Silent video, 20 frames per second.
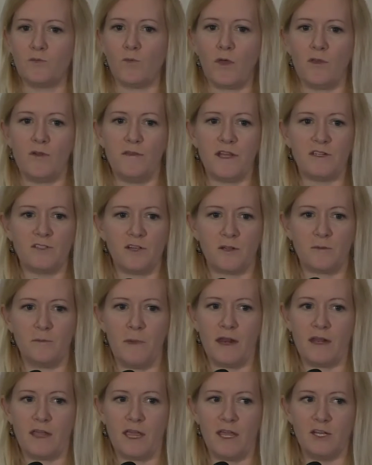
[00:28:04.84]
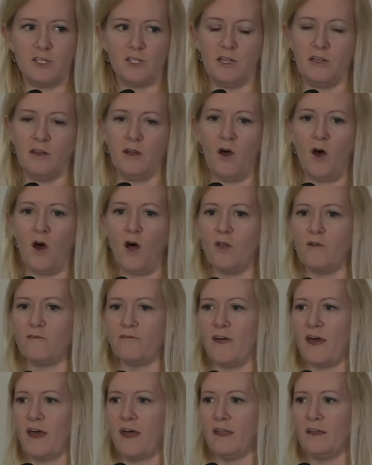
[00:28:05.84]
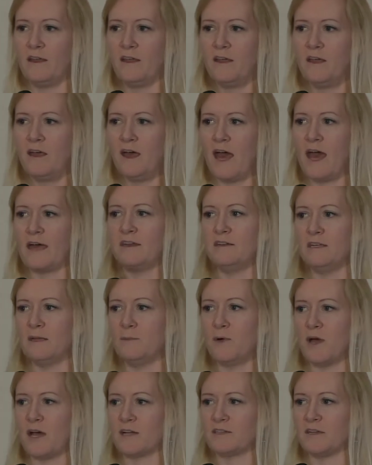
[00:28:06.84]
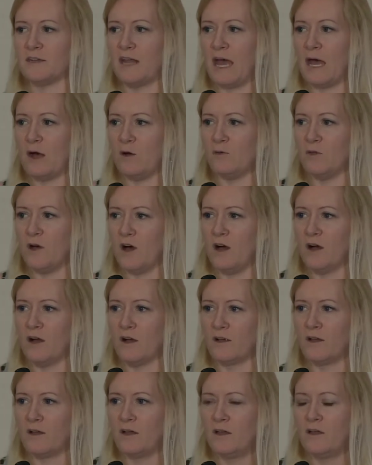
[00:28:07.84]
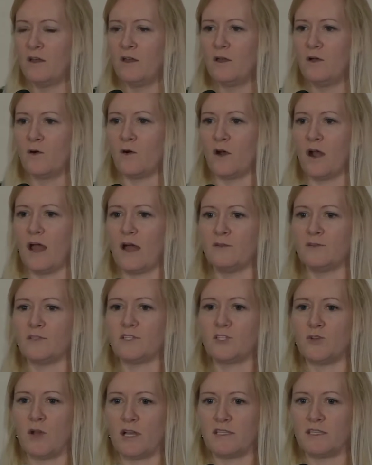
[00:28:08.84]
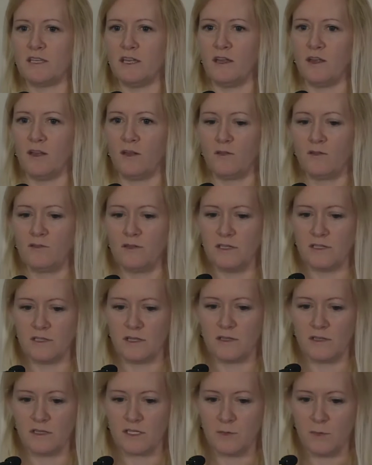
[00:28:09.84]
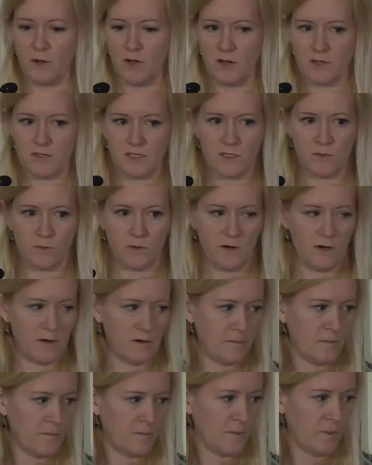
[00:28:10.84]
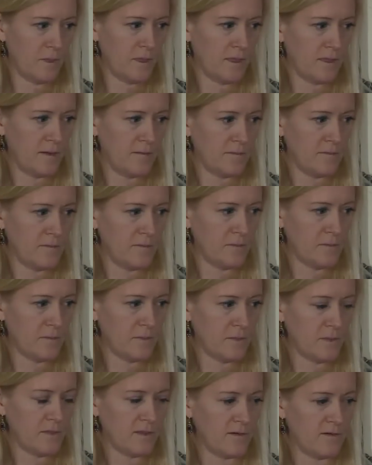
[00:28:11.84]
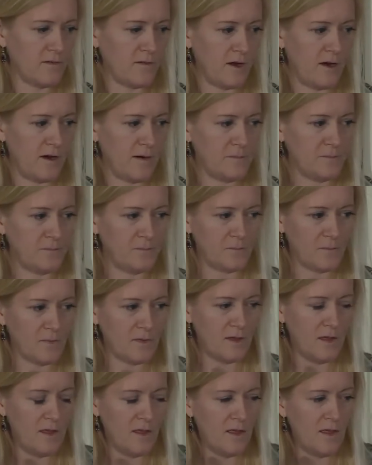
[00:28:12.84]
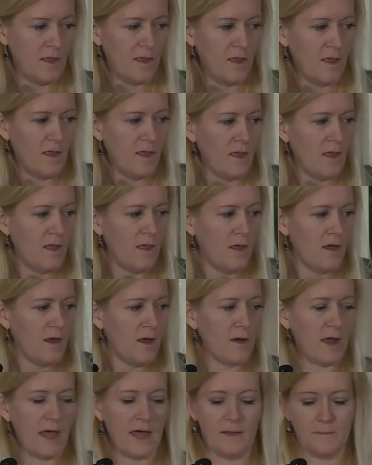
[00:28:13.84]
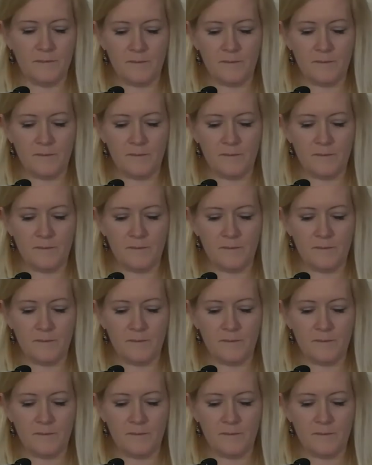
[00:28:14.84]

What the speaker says: whether they took medication, all of that had an impact on how long or how distressing these experiences were. Sorry. Okay,